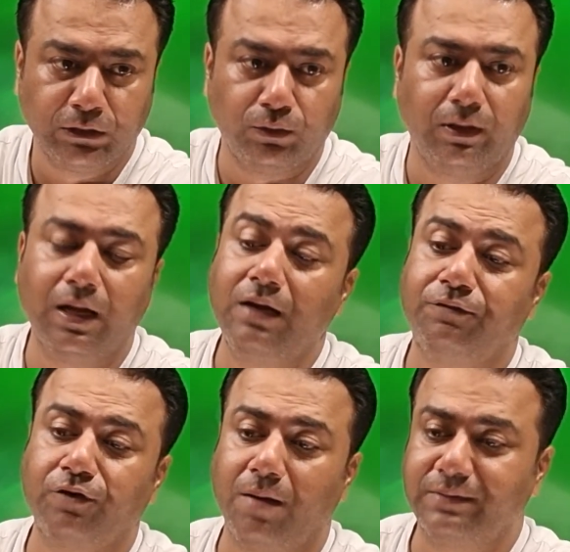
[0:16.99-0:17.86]
to
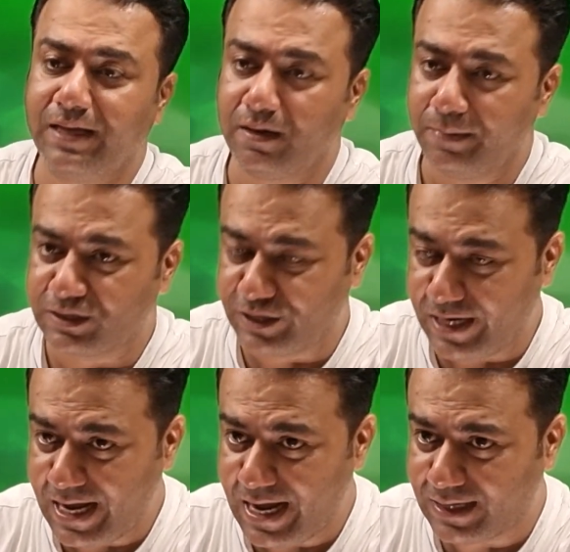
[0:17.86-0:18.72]
learn from their
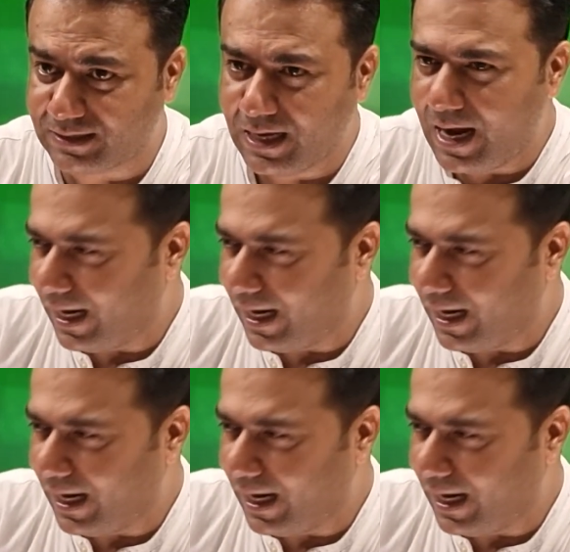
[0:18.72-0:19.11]
mistakes,